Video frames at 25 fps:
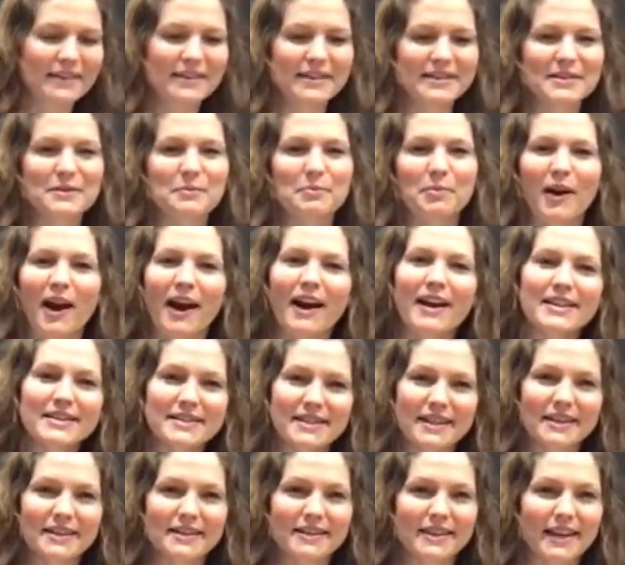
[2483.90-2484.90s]
the
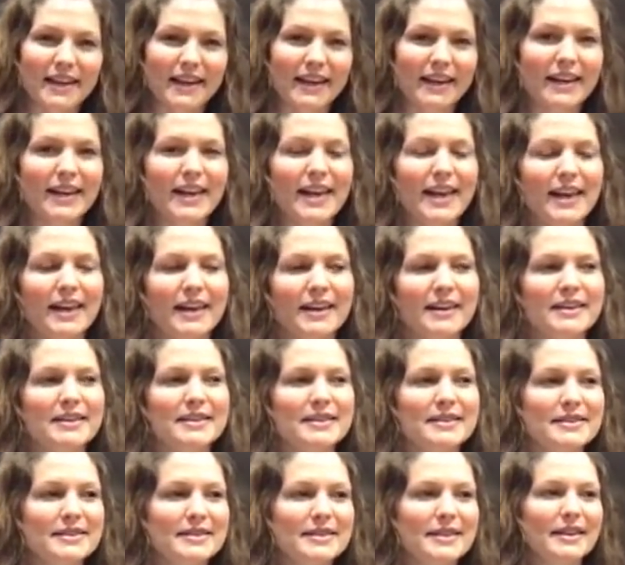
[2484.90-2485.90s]
surprising thing
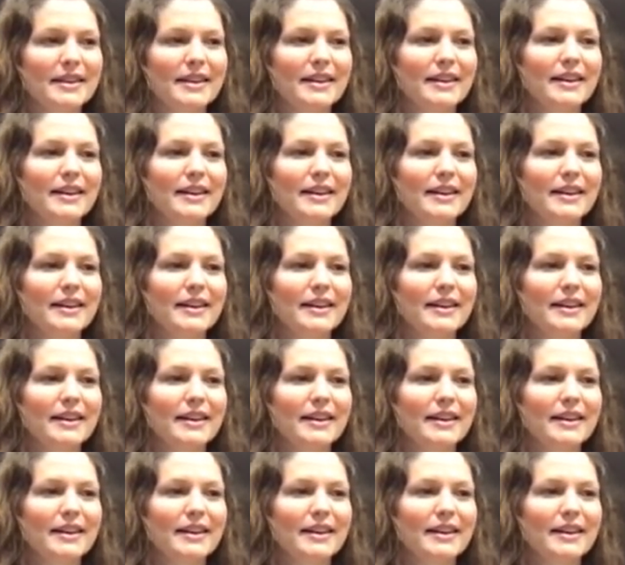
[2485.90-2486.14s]
is,